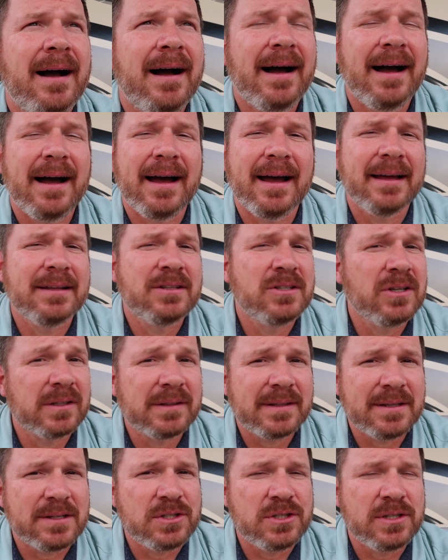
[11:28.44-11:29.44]
I took
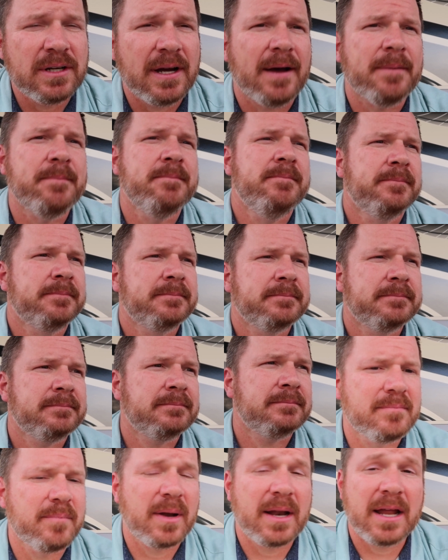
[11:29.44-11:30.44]
this job,
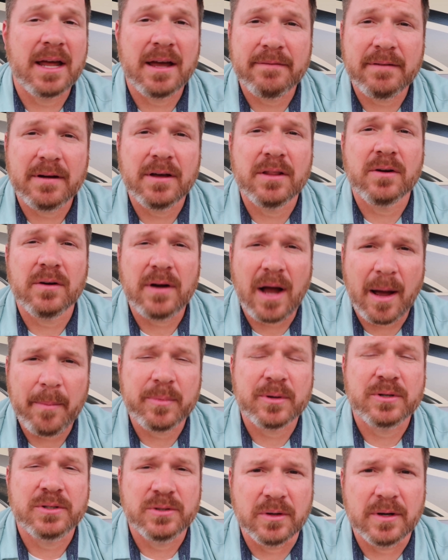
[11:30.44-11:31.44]
but I have other
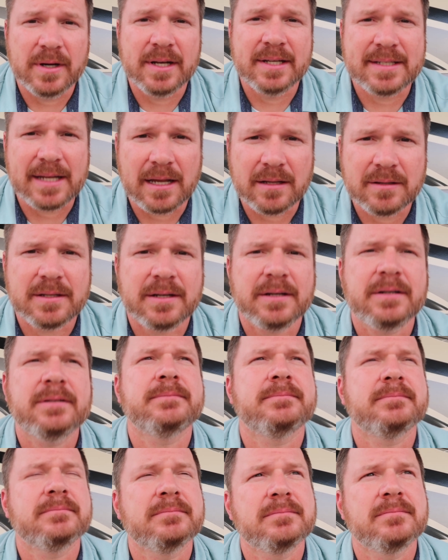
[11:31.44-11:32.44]
opportunities out there.
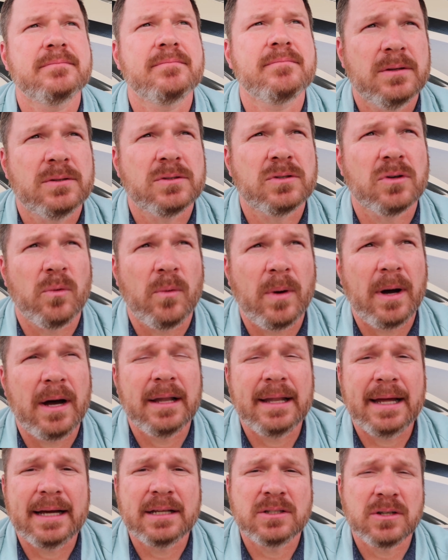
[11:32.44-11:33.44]
So
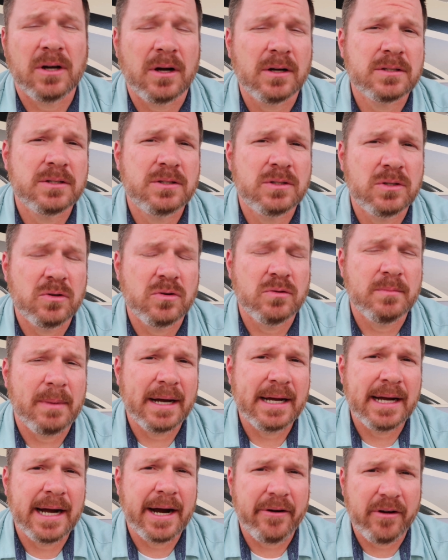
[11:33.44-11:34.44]
while I talked to
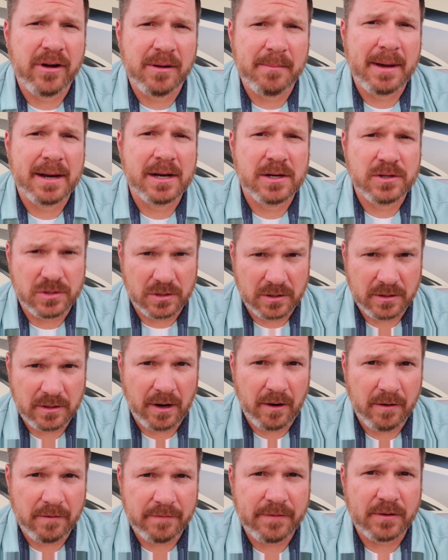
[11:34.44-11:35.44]
my hiring manager
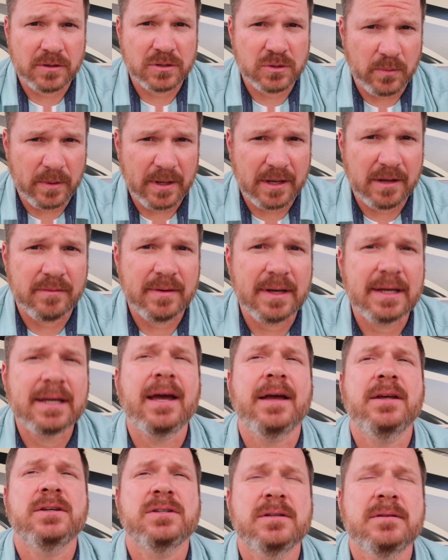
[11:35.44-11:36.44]
our first week of
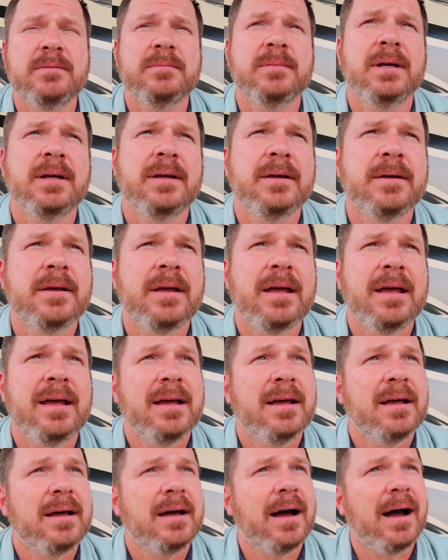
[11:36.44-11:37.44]
vacation,
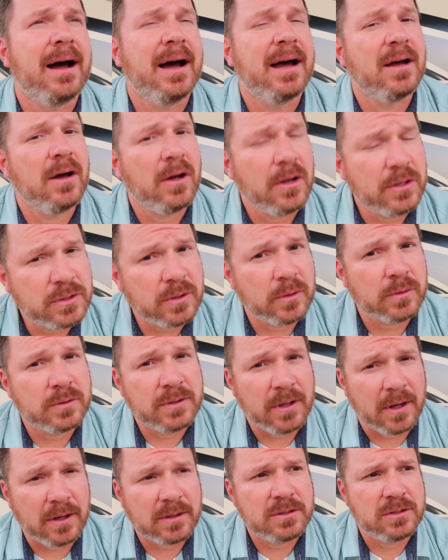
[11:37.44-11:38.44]
I also
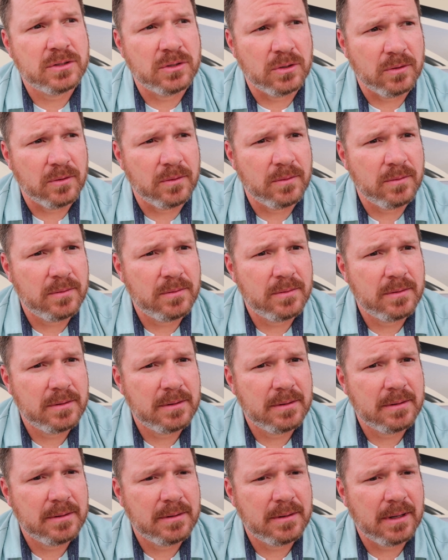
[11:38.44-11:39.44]
talked to
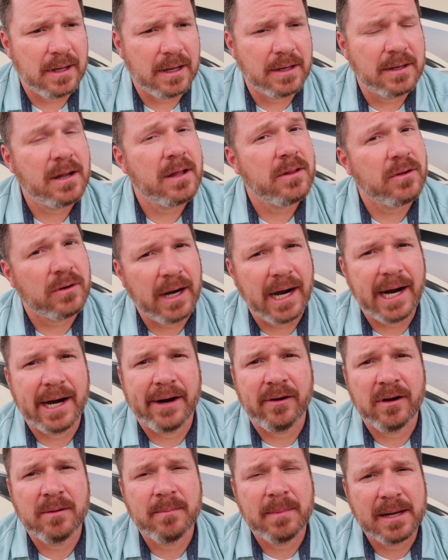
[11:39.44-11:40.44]
another
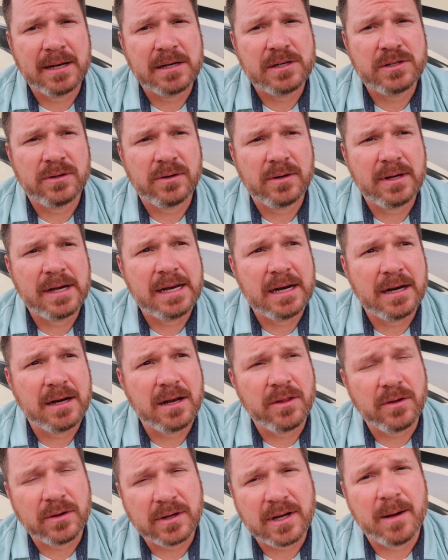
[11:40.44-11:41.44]
hiring manager in
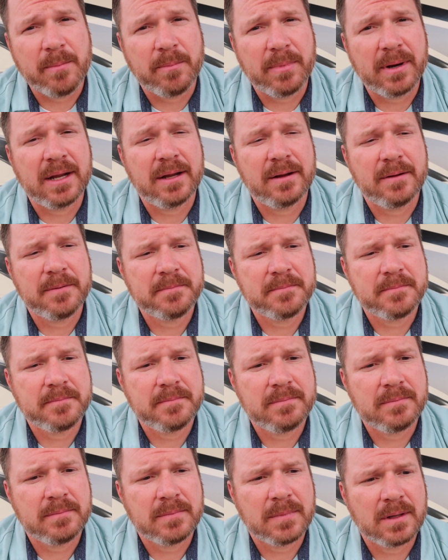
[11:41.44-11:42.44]
another company
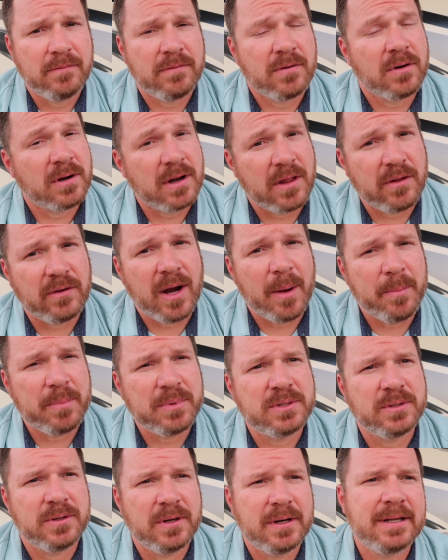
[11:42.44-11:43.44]
for another
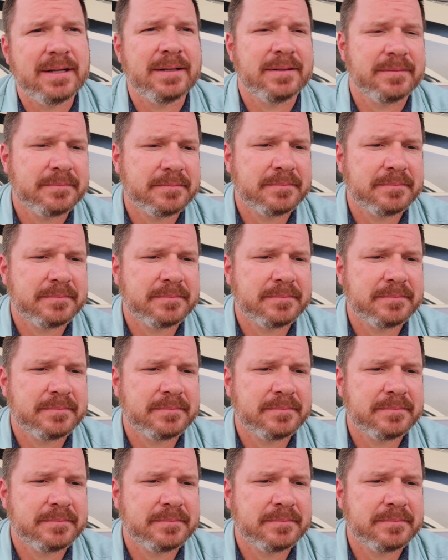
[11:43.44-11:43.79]
opportunity.